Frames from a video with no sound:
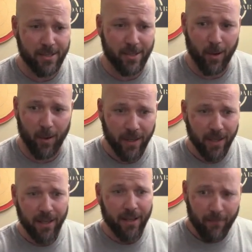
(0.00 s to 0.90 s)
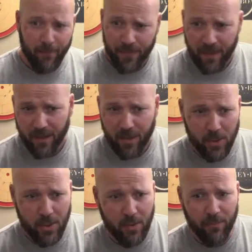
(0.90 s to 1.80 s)
So
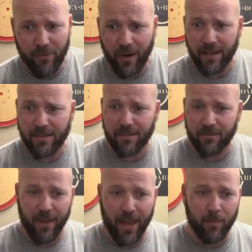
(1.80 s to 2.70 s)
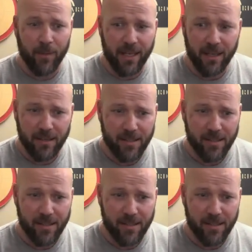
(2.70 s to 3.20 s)
YouTube friends and family,